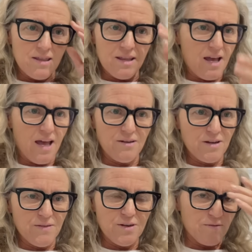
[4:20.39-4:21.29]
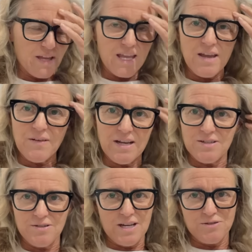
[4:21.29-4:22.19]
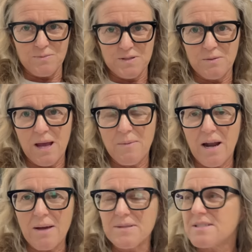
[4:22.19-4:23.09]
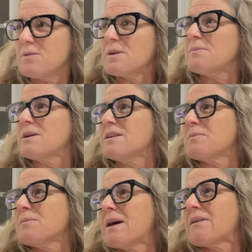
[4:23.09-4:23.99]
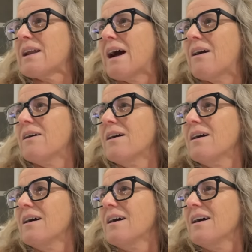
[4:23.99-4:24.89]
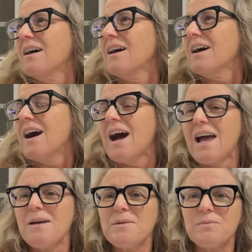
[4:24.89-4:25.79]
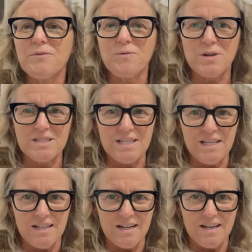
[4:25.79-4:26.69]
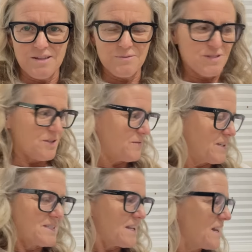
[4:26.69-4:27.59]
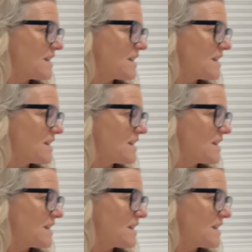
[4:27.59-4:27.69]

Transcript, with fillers: I don't even know if they gave any two-day trips away, but I'm still, what, what number am I right now? You are fourteen. I am number fourteen on the reserve list, and it